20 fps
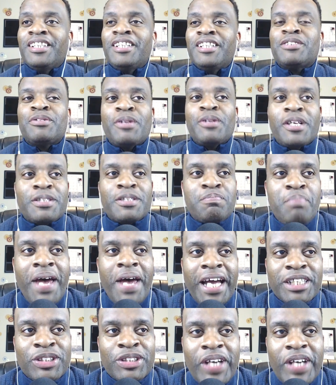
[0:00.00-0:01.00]
let's let's
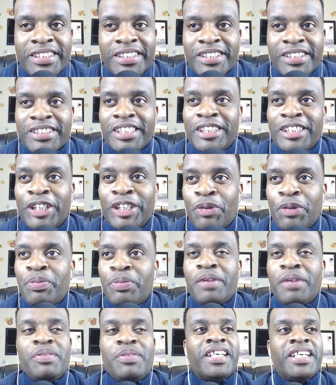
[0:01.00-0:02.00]
backtrack just a little
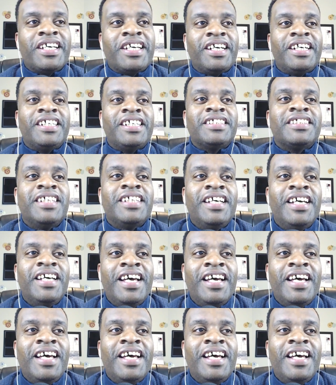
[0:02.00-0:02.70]
bit because